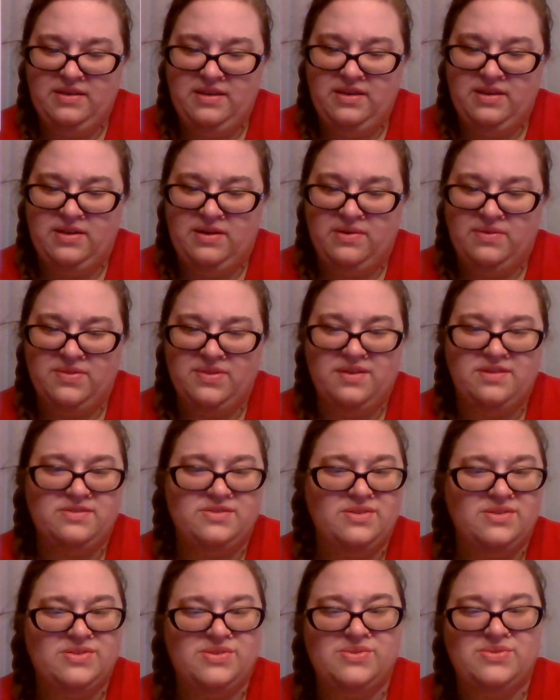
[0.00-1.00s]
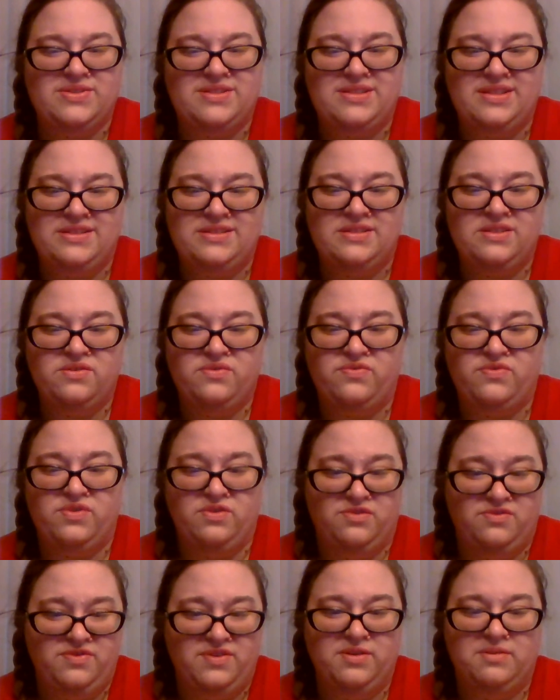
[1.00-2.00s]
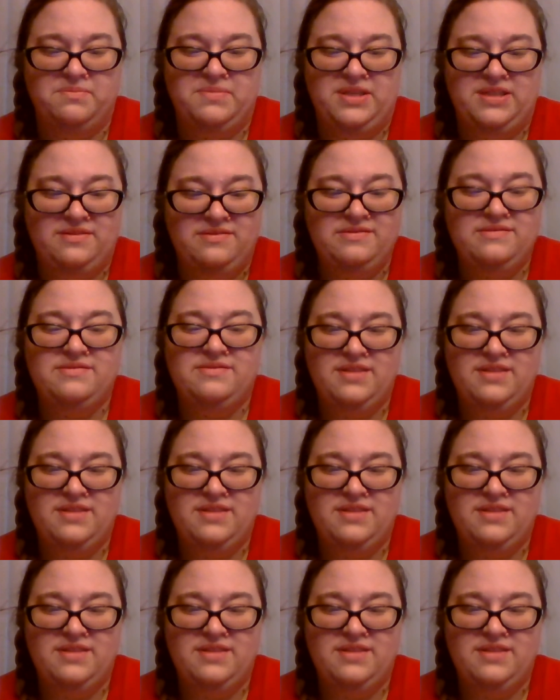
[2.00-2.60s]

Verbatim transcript: you know there's also a sense of fulfillment